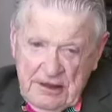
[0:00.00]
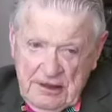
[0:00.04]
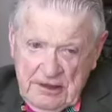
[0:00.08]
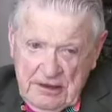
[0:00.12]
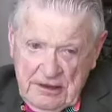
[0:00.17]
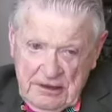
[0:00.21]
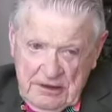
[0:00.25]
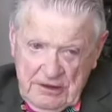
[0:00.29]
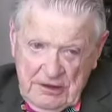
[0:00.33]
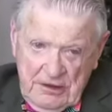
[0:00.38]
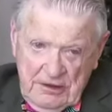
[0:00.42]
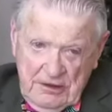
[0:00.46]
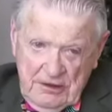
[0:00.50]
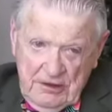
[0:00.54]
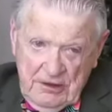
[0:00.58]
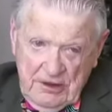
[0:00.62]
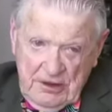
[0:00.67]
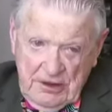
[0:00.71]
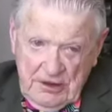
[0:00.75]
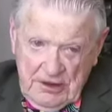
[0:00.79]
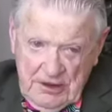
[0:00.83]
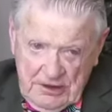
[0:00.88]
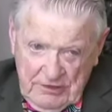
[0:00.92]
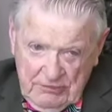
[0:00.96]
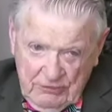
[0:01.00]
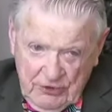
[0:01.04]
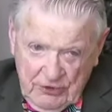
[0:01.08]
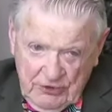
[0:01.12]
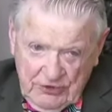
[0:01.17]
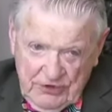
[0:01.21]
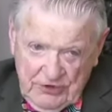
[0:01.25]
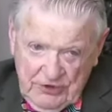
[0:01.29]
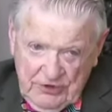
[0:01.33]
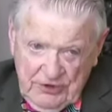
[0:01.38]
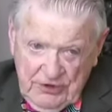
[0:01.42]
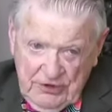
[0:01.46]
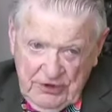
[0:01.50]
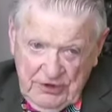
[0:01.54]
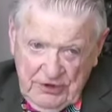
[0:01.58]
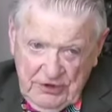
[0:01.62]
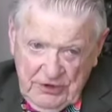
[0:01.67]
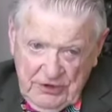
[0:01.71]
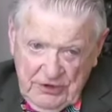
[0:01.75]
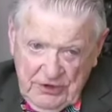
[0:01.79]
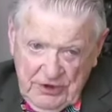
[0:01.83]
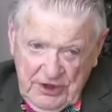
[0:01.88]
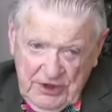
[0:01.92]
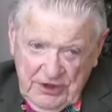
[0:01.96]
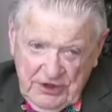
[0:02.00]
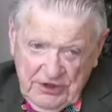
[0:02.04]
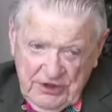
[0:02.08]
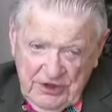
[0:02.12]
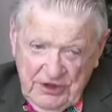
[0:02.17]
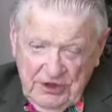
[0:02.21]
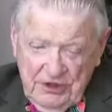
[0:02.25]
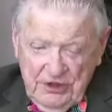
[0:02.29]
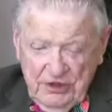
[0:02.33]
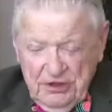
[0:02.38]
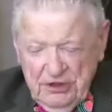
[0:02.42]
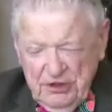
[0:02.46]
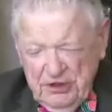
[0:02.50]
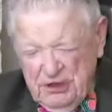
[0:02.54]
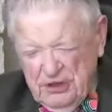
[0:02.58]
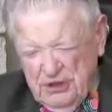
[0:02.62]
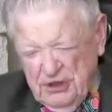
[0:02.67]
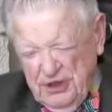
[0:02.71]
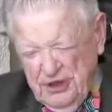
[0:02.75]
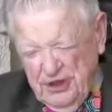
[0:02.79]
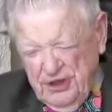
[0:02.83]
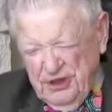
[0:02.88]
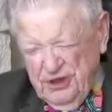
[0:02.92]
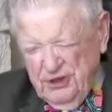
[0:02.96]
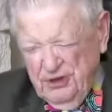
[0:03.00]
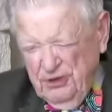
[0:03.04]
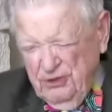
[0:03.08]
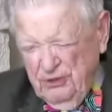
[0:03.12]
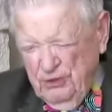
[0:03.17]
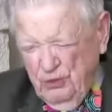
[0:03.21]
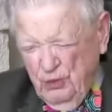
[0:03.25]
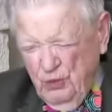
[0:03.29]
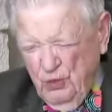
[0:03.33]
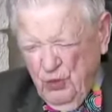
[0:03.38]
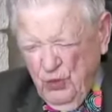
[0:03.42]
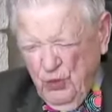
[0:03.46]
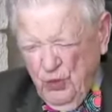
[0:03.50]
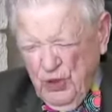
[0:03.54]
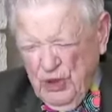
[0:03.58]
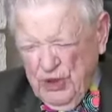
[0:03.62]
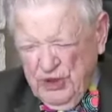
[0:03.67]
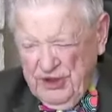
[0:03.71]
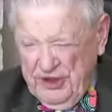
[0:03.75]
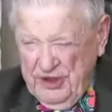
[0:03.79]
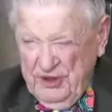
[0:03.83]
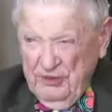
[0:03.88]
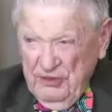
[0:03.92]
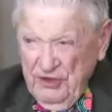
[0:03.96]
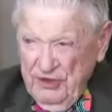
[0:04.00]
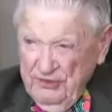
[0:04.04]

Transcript: Uh, I wrote it in 19- 81, I